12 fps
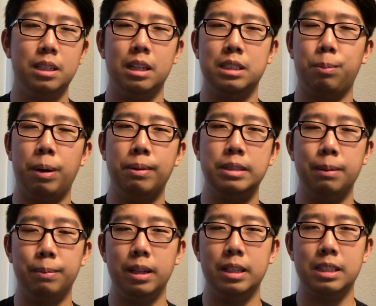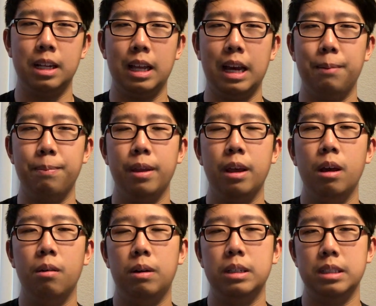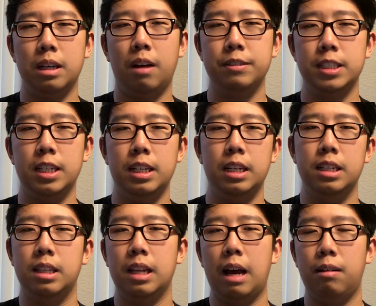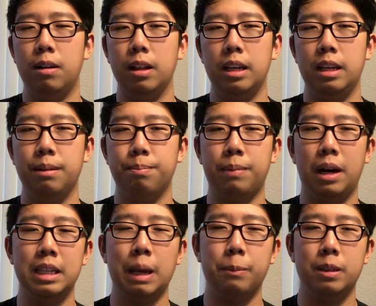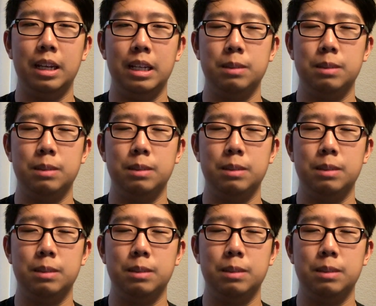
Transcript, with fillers: the Supreme Timberlands collab which is obviously not really my type of thing.